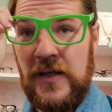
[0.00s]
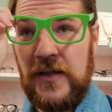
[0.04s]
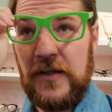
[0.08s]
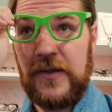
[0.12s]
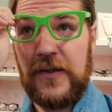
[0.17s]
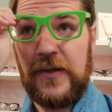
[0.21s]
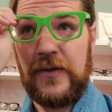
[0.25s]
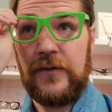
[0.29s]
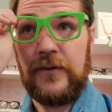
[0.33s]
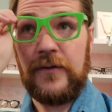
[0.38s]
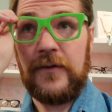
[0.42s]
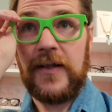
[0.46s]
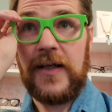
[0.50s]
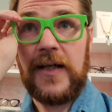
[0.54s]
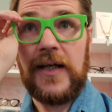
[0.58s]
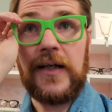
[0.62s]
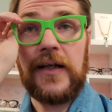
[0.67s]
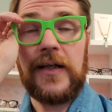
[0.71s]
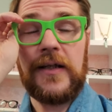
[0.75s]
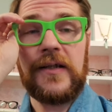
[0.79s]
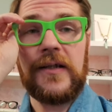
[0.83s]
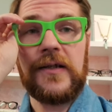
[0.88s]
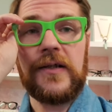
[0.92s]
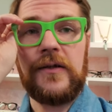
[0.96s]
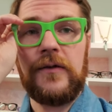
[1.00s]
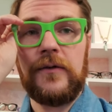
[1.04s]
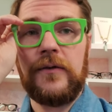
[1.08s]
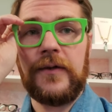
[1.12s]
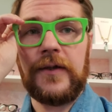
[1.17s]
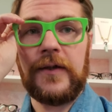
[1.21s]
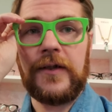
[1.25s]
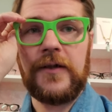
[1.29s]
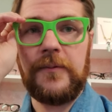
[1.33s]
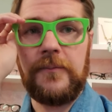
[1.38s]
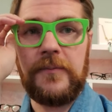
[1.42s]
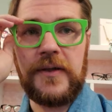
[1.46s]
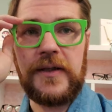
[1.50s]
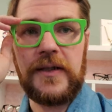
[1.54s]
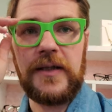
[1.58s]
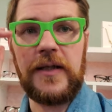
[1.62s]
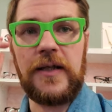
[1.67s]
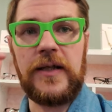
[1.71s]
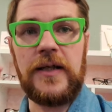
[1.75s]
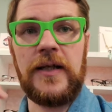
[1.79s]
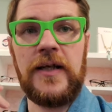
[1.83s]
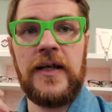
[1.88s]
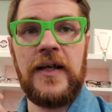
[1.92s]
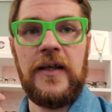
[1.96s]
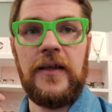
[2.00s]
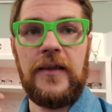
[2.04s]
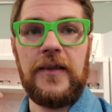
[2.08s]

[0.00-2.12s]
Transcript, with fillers: so that is going to be